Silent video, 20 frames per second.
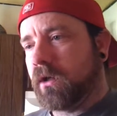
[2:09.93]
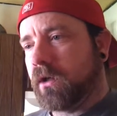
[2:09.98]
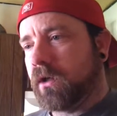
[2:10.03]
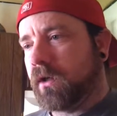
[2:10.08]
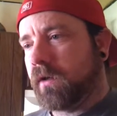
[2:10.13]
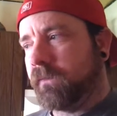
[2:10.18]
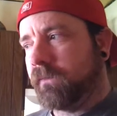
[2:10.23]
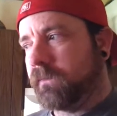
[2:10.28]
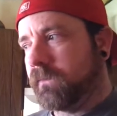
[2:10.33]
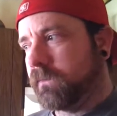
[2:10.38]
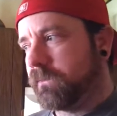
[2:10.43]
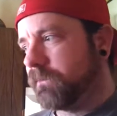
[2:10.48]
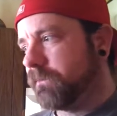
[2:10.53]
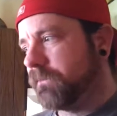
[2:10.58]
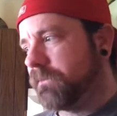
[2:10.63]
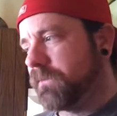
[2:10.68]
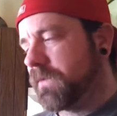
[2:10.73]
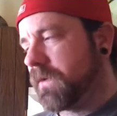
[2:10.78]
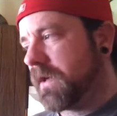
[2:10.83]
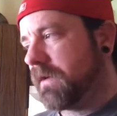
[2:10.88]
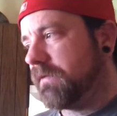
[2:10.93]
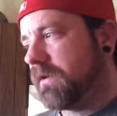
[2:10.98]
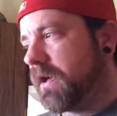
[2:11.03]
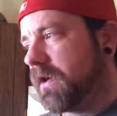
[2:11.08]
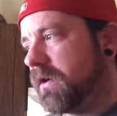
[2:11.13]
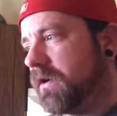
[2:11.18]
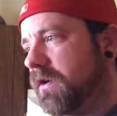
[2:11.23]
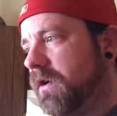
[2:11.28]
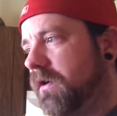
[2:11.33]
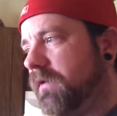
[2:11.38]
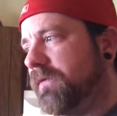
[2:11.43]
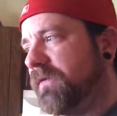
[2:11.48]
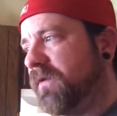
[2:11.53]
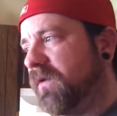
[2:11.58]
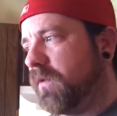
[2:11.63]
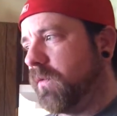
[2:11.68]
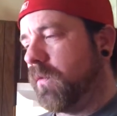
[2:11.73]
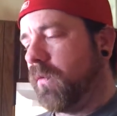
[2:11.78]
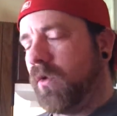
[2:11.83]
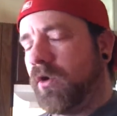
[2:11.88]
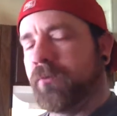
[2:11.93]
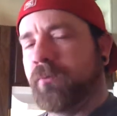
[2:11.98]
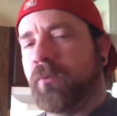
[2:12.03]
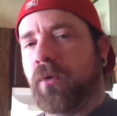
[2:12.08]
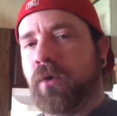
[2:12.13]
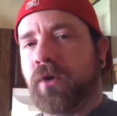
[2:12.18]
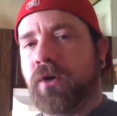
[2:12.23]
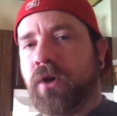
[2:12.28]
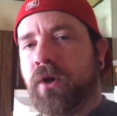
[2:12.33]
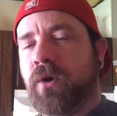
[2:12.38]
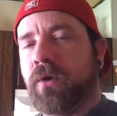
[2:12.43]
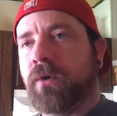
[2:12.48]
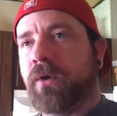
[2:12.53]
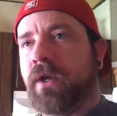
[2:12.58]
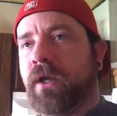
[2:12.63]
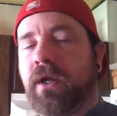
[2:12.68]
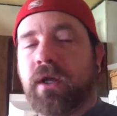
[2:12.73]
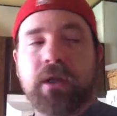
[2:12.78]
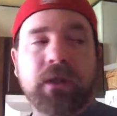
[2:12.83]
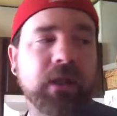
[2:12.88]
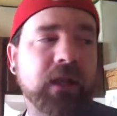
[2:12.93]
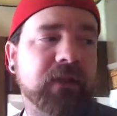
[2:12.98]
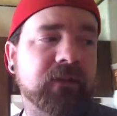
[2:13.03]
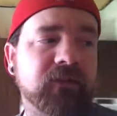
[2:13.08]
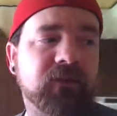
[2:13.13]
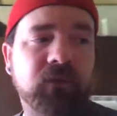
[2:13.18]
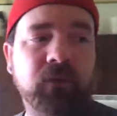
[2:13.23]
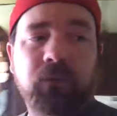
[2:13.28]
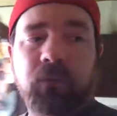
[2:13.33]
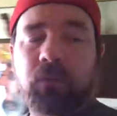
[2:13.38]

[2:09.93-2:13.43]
I've got enough for one more coat, and that's